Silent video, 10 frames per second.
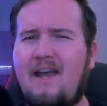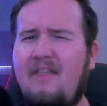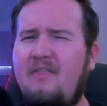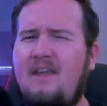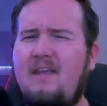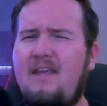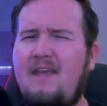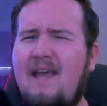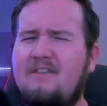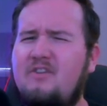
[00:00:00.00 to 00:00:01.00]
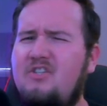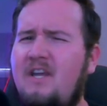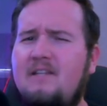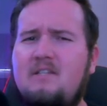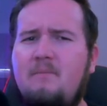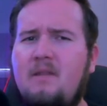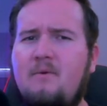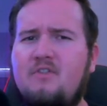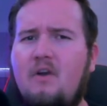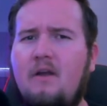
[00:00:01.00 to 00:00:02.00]
I think he has a chance to be the
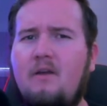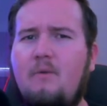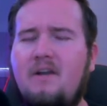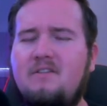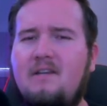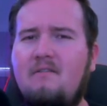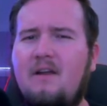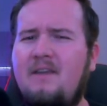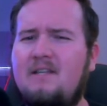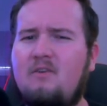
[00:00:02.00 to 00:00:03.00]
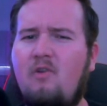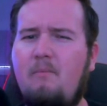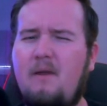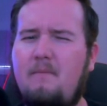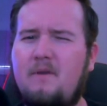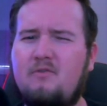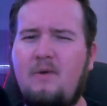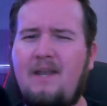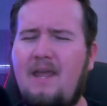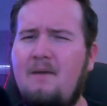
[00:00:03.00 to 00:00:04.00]
most targeted wide receiver. I think it's going to be
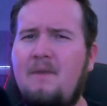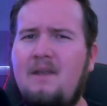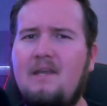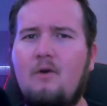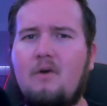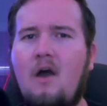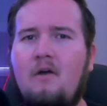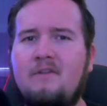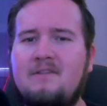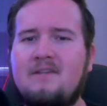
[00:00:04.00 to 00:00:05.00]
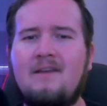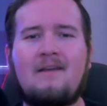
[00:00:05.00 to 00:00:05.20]
between him and Nico Collins.